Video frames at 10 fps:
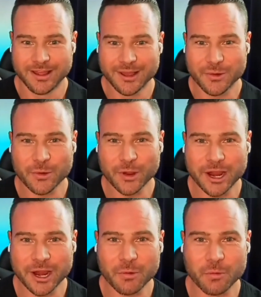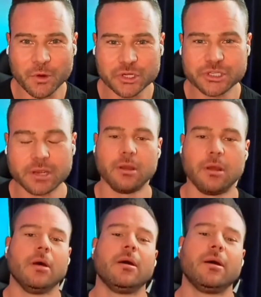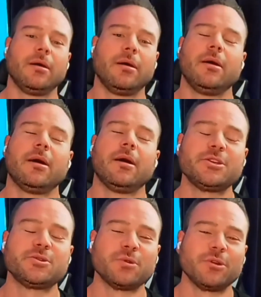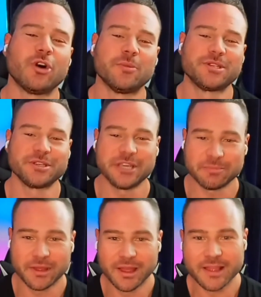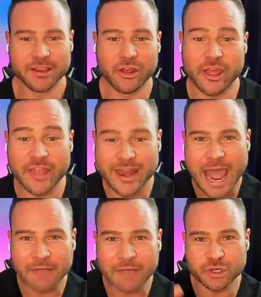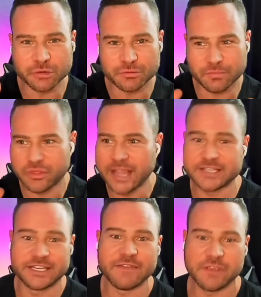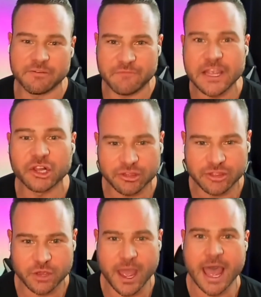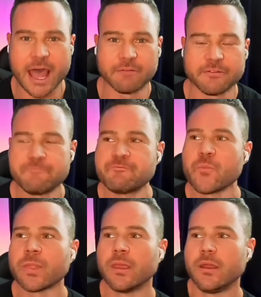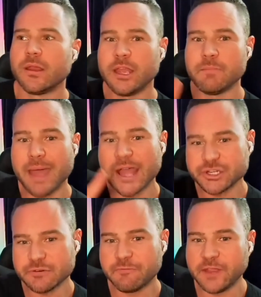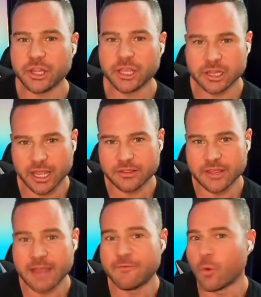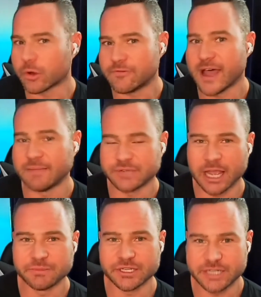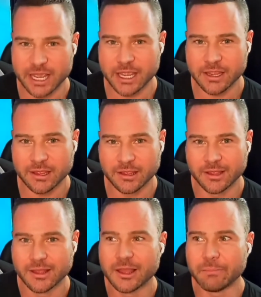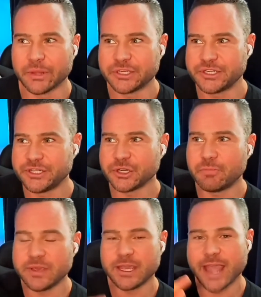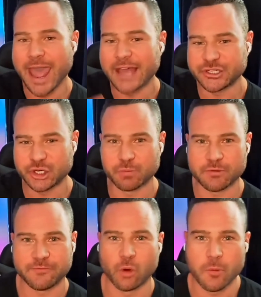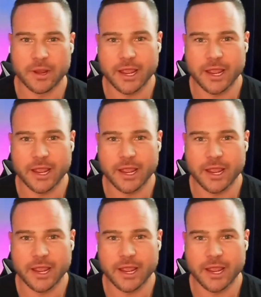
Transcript: where we're just like, oh, I just want to go home and sleep. That after Thanksgiving feeling that you have. Imagine feeling like that 4 to 5 times a day, but still being asked to perform at a